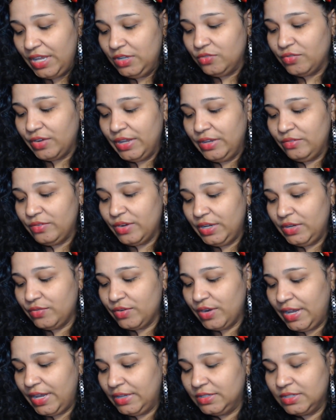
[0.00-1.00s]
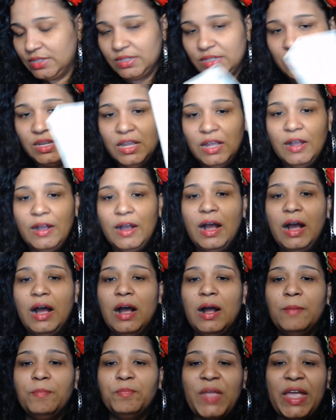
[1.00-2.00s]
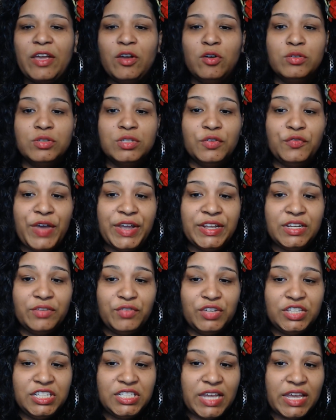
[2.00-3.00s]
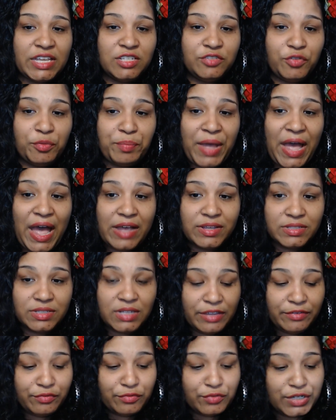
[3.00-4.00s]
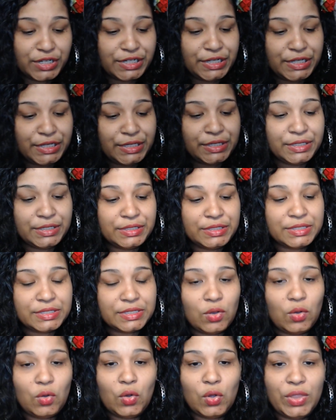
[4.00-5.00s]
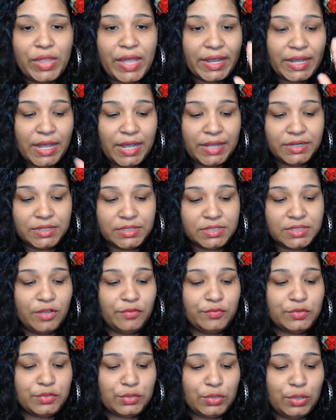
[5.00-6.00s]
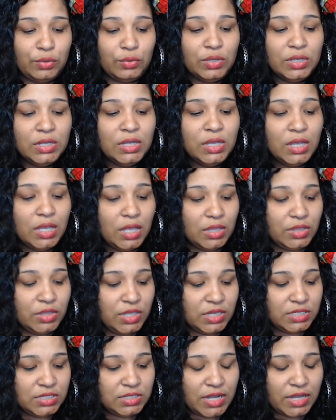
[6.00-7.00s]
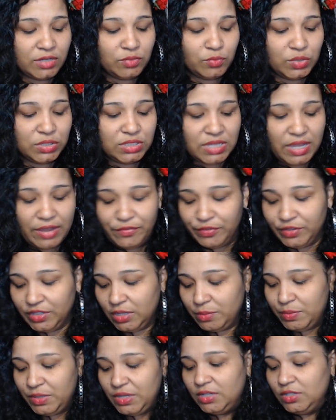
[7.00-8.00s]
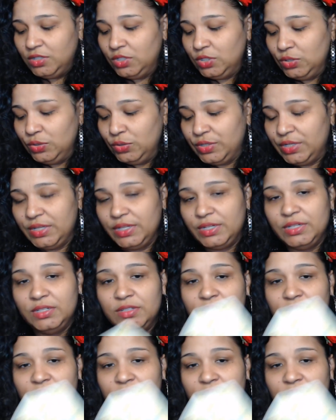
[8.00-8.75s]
great, great, great. I also find it really nice for past life readings, all that kind of stuff. So this deck will definitely be included